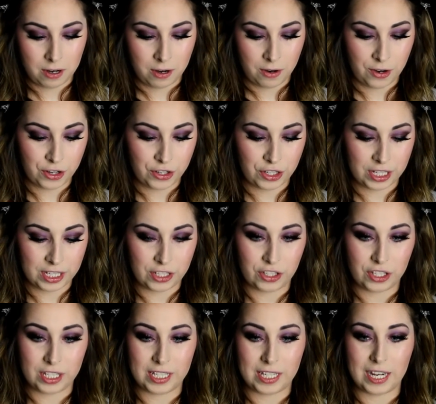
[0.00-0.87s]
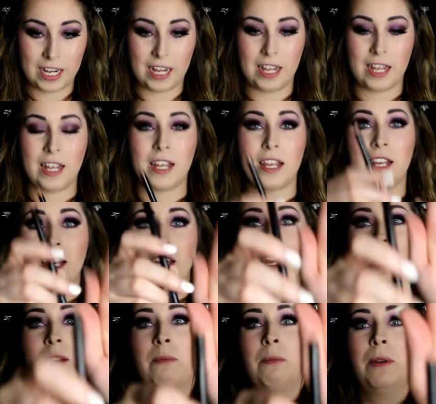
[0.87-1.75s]
which is just
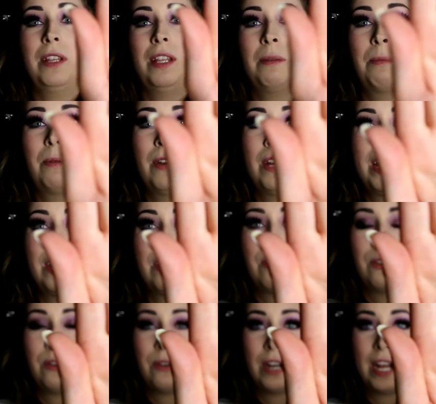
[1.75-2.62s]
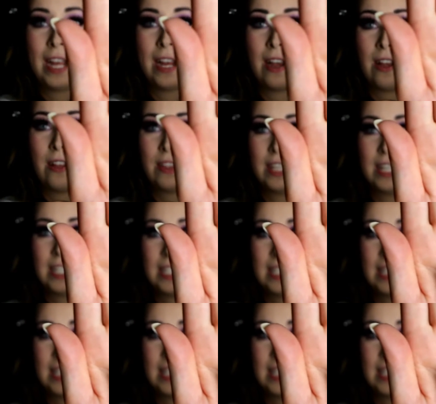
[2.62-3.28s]
a really pretty nude. I got this